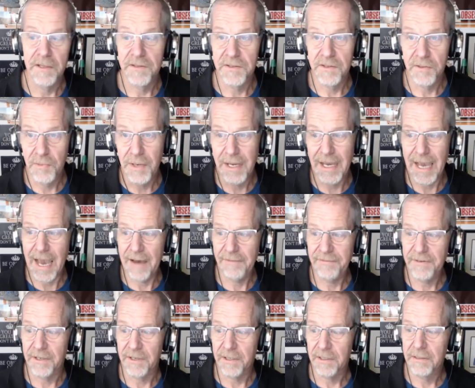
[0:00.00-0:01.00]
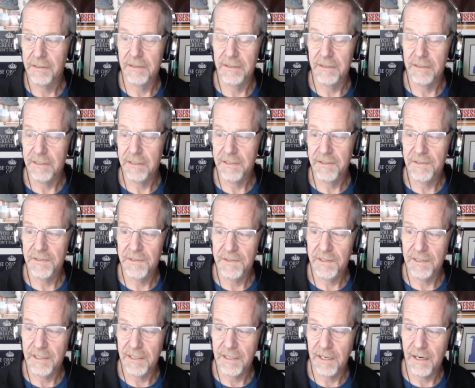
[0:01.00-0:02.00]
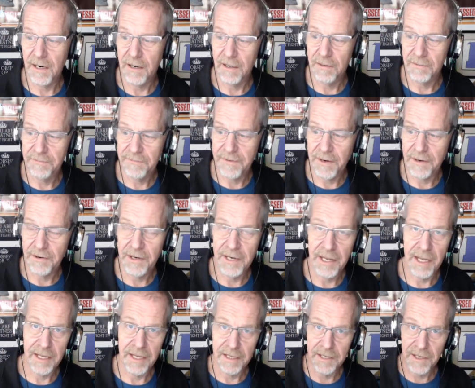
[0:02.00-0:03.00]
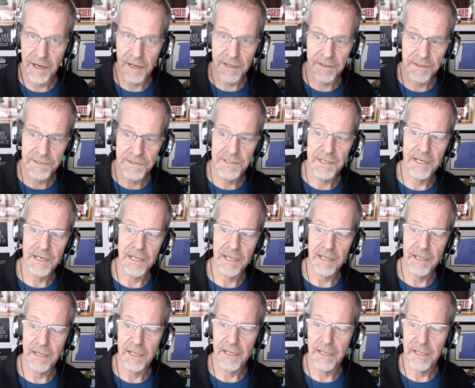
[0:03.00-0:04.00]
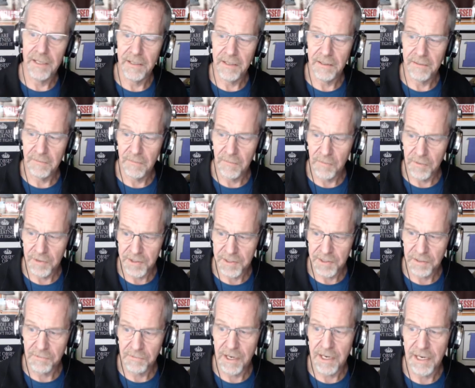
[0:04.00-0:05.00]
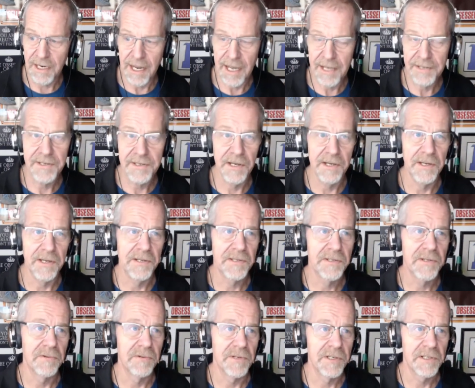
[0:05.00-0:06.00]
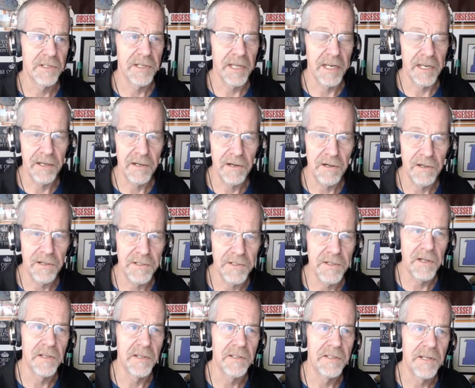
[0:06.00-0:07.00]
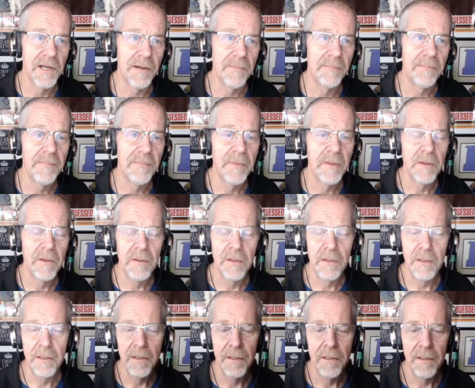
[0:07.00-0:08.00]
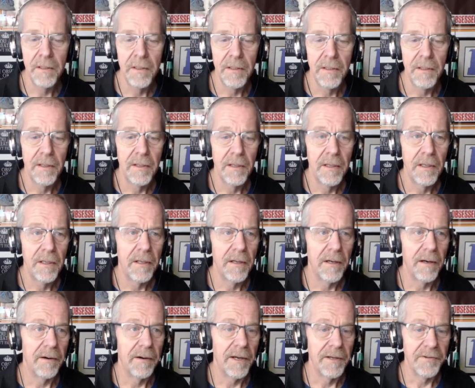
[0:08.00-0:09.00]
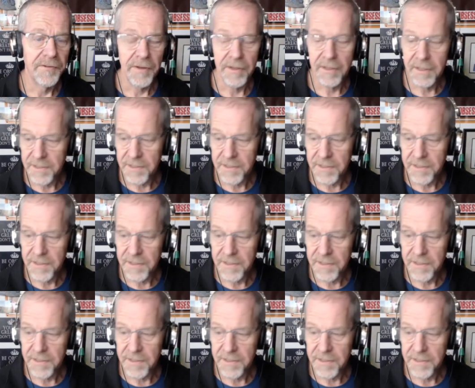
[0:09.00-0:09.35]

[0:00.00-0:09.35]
week after. This is our fairy day in our city, and we're still running ads on this, so we're still getting calls the time. All right, so I'm going to